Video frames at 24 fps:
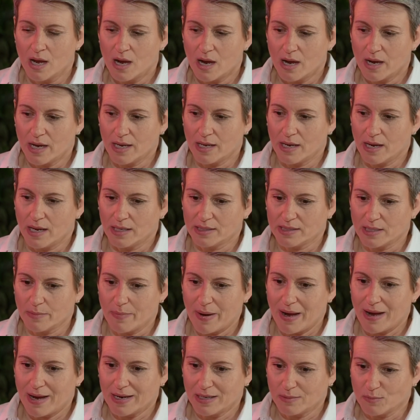it's
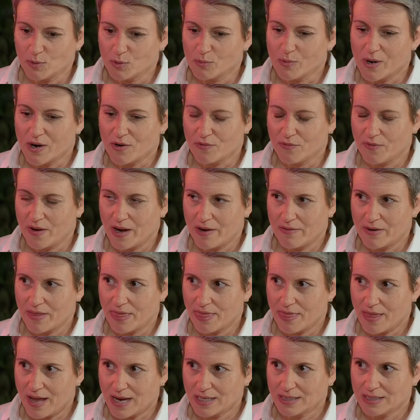about animal welfare,
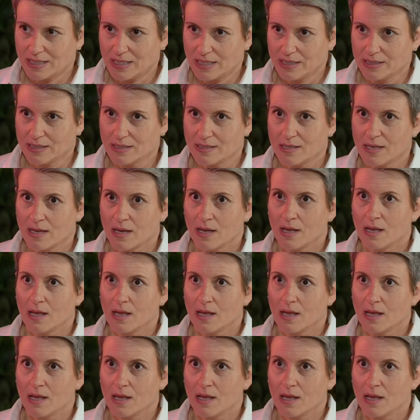and that is